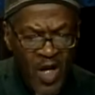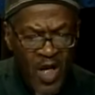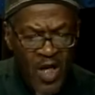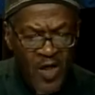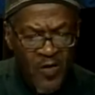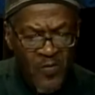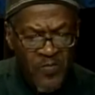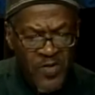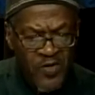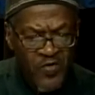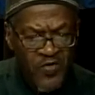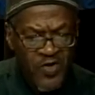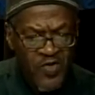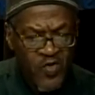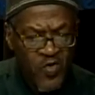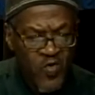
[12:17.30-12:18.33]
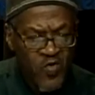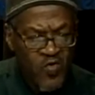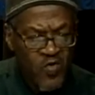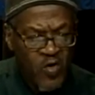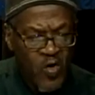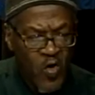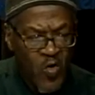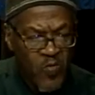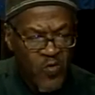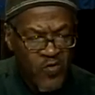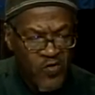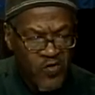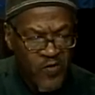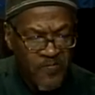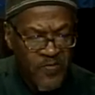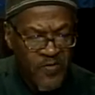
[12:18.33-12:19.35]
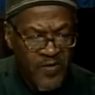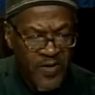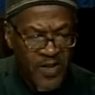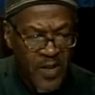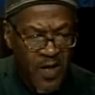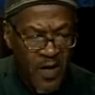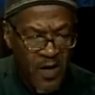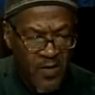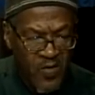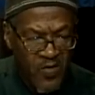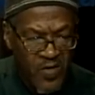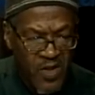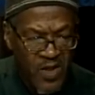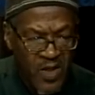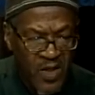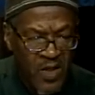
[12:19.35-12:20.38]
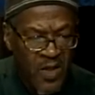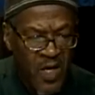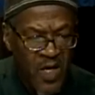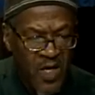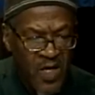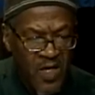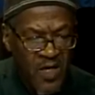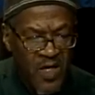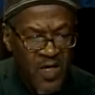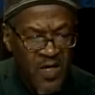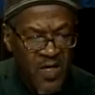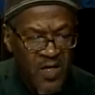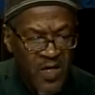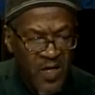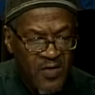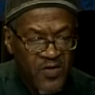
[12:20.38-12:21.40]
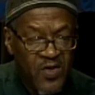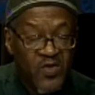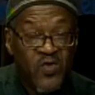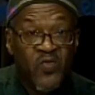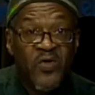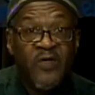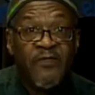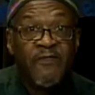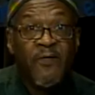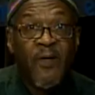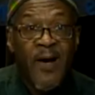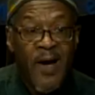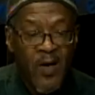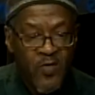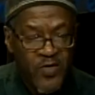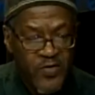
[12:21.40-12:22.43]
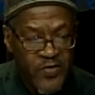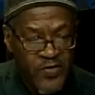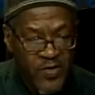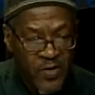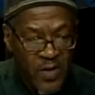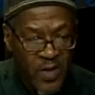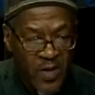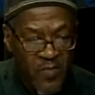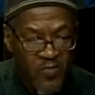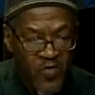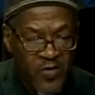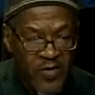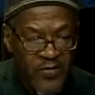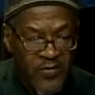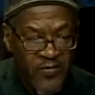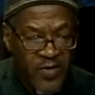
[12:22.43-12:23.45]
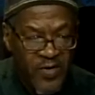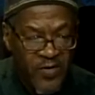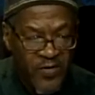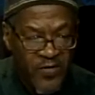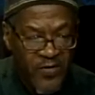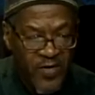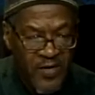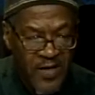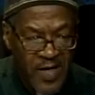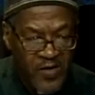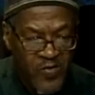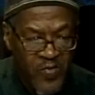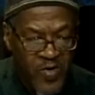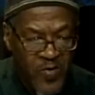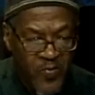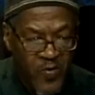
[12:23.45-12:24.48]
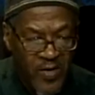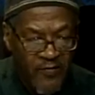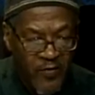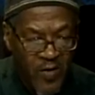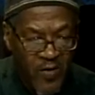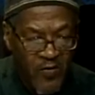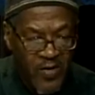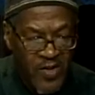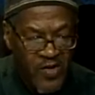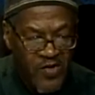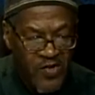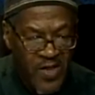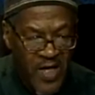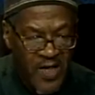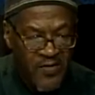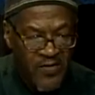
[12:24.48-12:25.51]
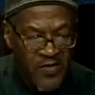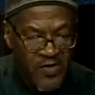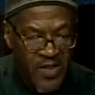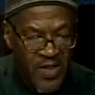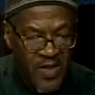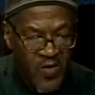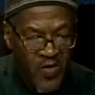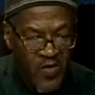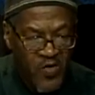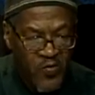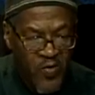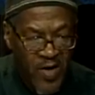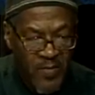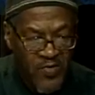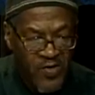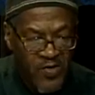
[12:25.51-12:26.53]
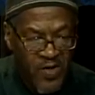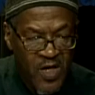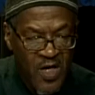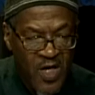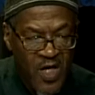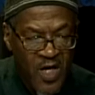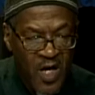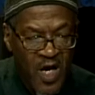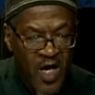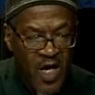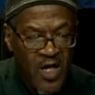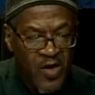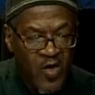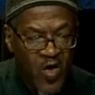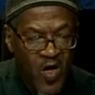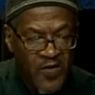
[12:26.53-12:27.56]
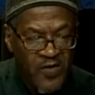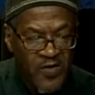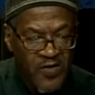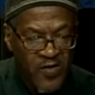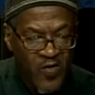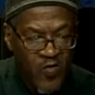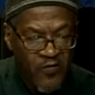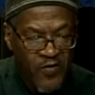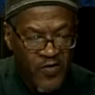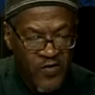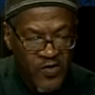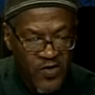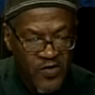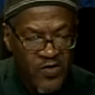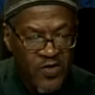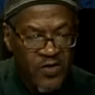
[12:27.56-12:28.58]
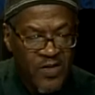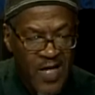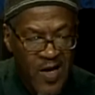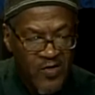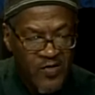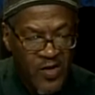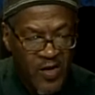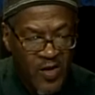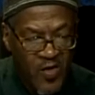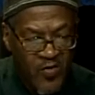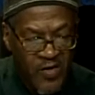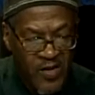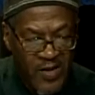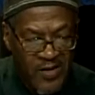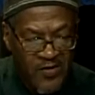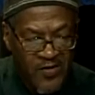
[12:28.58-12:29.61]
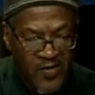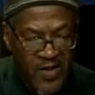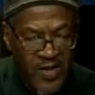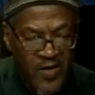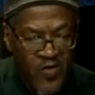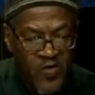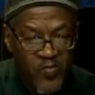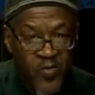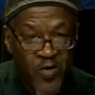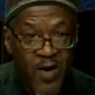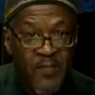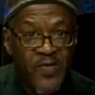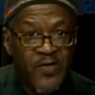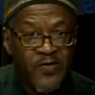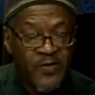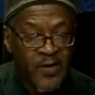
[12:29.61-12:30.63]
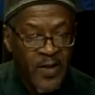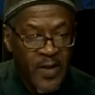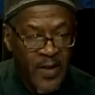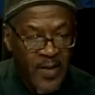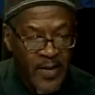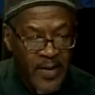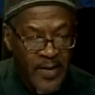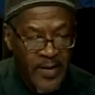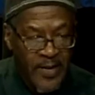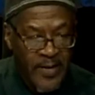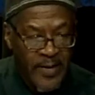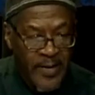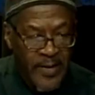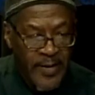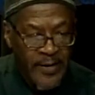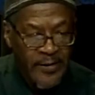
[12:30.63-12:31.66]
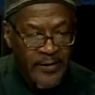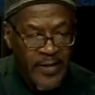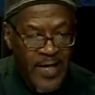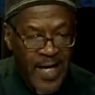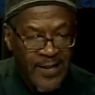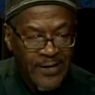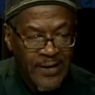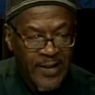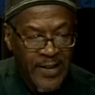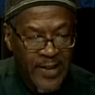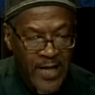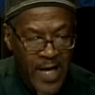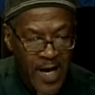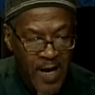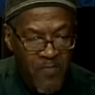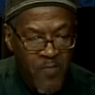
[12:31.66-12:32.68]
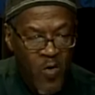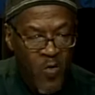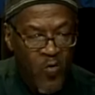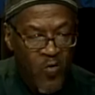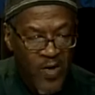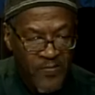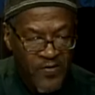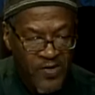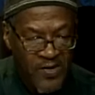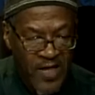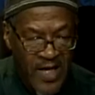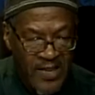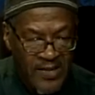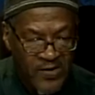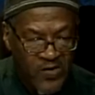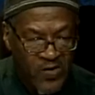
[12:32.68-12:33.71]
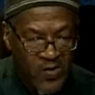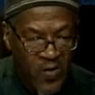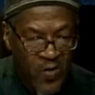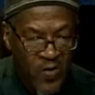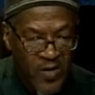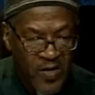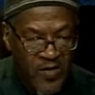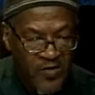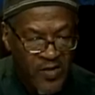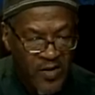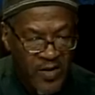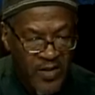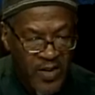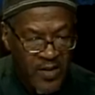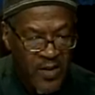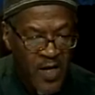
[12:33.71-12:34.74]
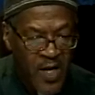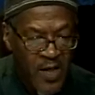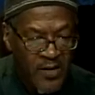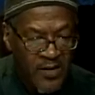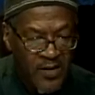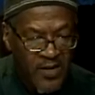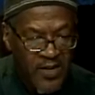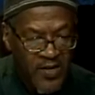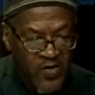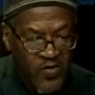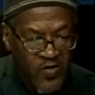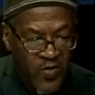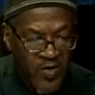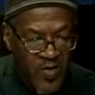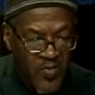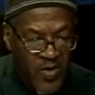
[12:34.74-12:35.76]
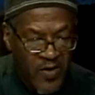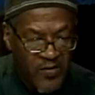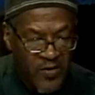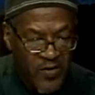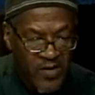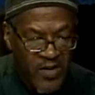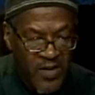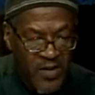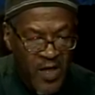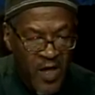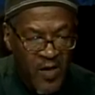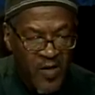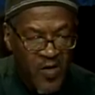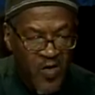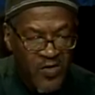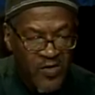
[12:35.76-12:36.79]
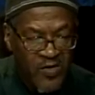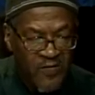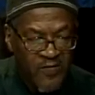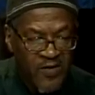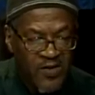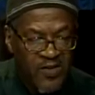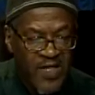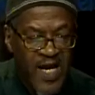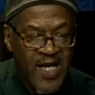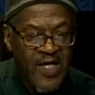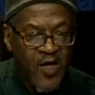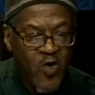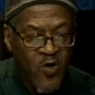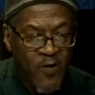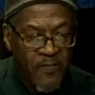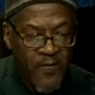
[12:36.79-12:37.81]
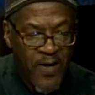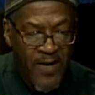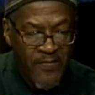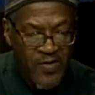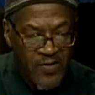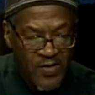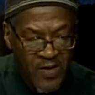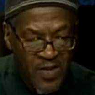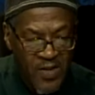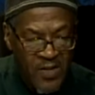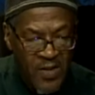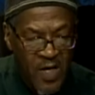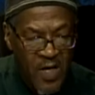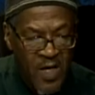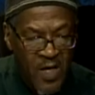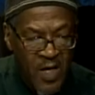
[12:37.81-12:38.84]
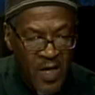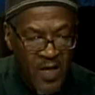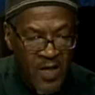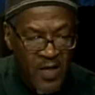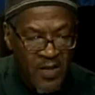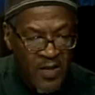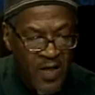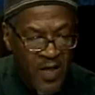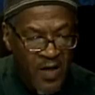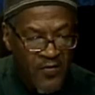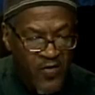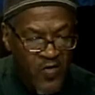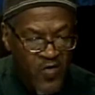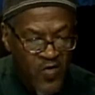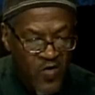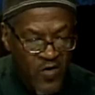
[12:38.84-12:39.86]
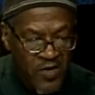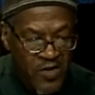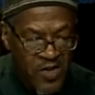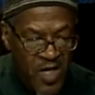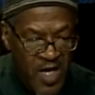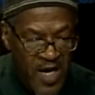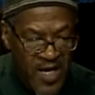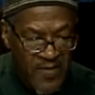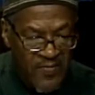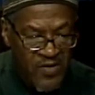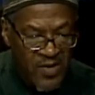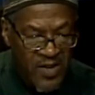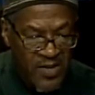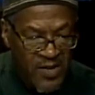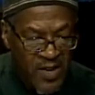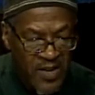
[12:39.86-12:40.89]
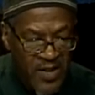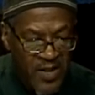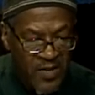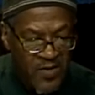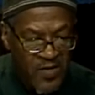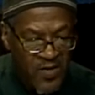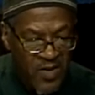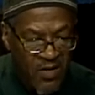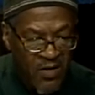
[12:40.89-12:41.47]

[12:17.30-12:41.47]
Elementary School Global Sympathy Card, okay? In just 24 hours, more than 30,000 people have already signed the Sandy Hook's Promise on causes, and over 60,000 included at the Sandy Hook's Promise.com website. So here's a link, the lead story about the launch of the Sandy Hook Promise in the New York Times. That link is